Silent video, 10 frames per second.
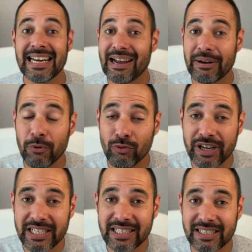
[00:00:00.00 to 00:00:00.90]
Now, in more
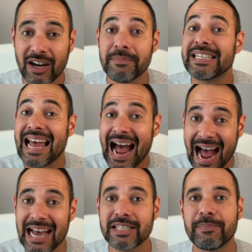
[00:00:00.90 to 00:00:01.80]
recent times, there
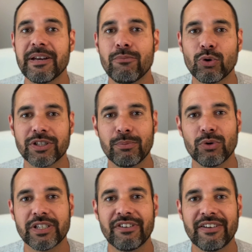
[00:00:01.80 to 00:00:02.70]
has been more
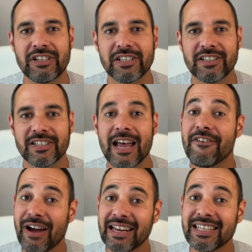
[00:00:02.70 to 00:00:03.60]
supportive evidence.
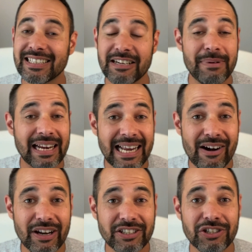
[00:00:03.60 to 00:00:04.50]
Valence and
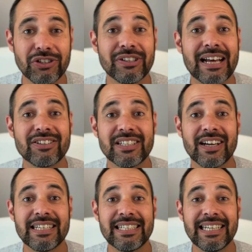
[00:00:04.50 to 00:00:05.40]
Malieras in
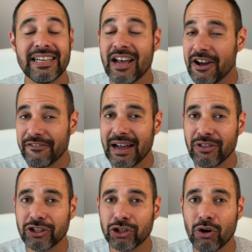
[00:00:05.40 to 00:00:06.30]
2019
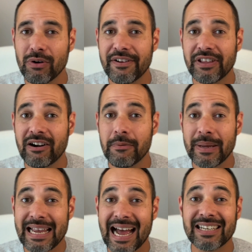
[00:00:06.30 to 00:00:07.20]
found that shockwave
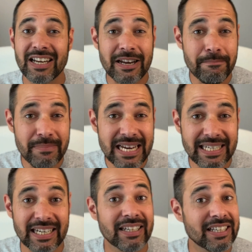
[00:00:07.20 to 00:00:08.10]
therapy had an
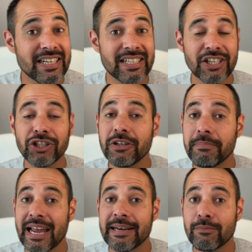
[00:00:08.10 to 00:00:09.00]
immediate condition
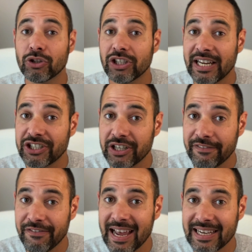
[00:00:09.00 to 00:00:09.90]
pain modulation
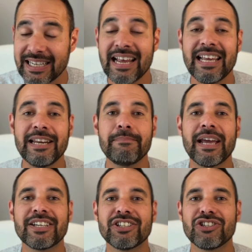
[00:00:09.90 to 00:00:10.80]
effect in
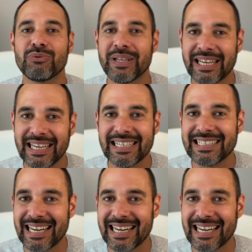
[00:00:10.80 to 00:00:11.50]
patients with Achilles